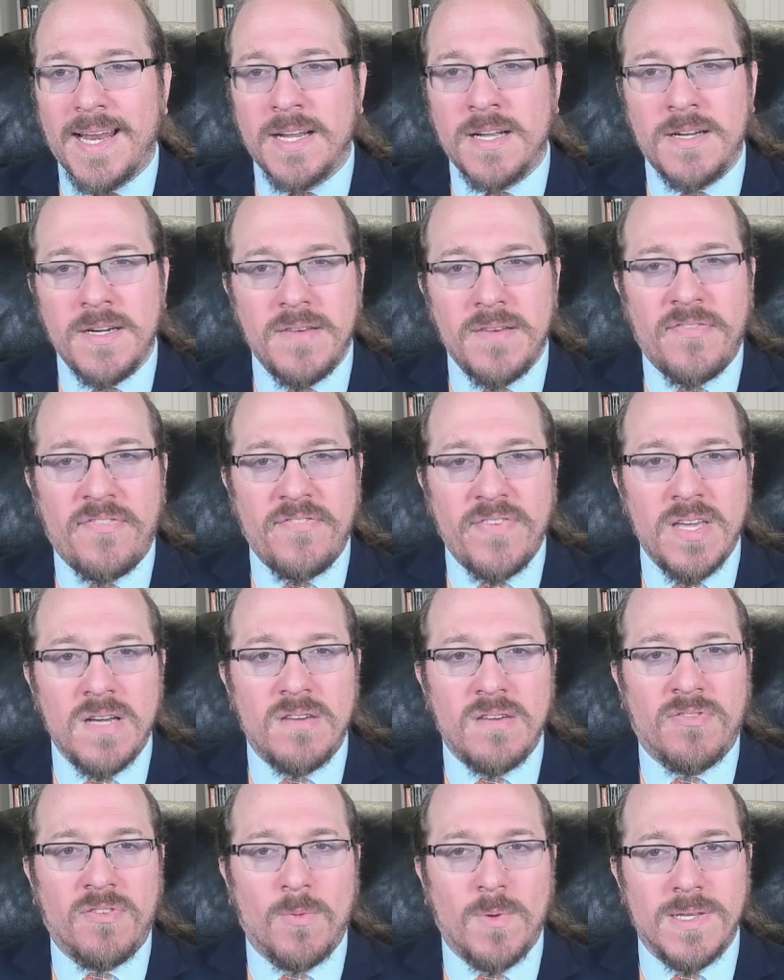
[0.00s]
good
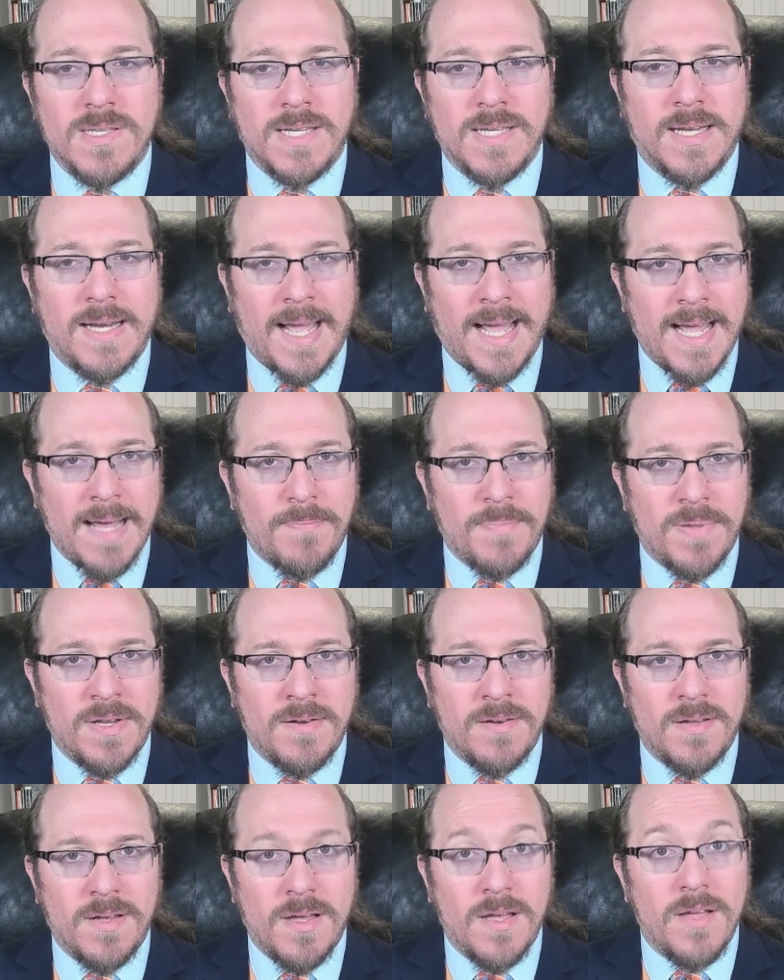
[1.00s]
feel for what's going to
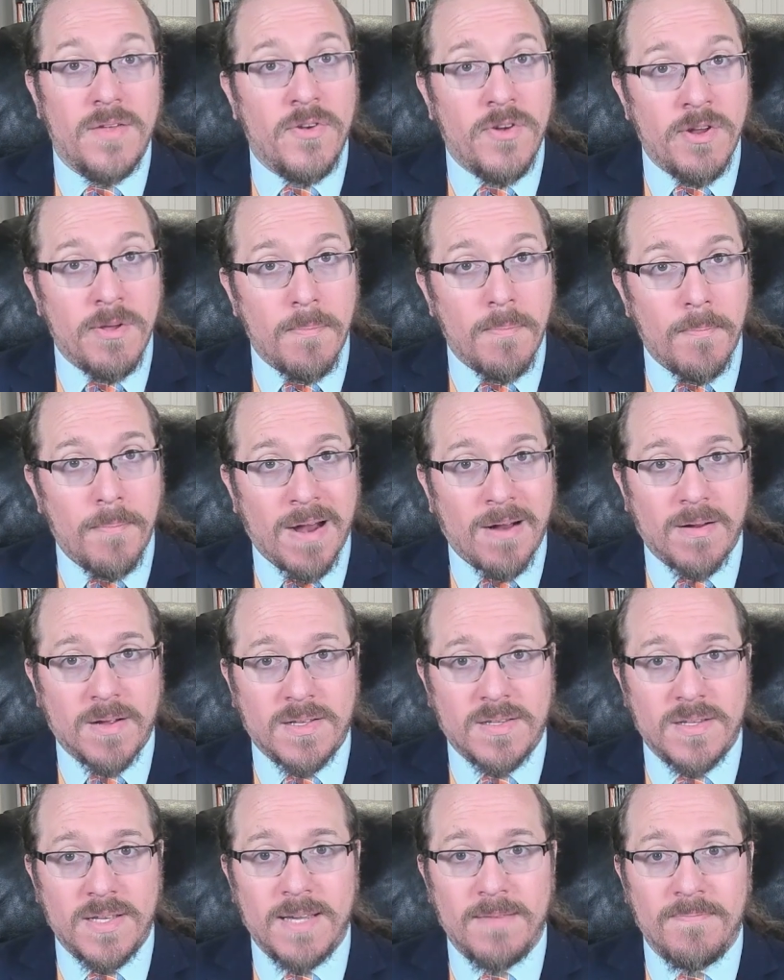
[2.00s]
happen
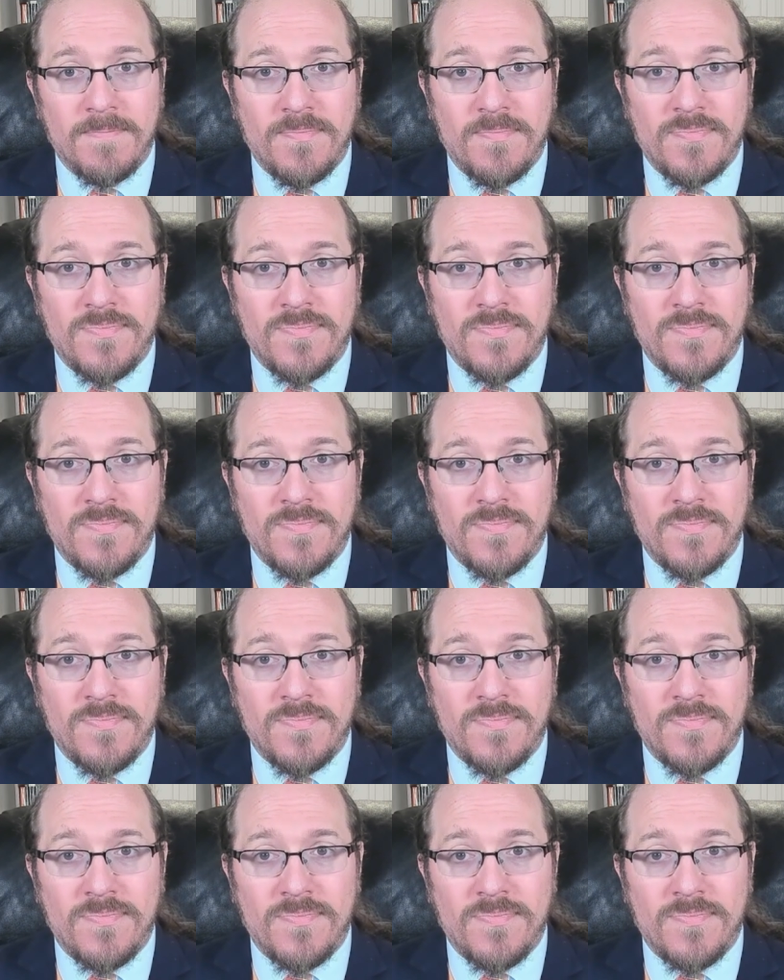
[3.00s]
numerically.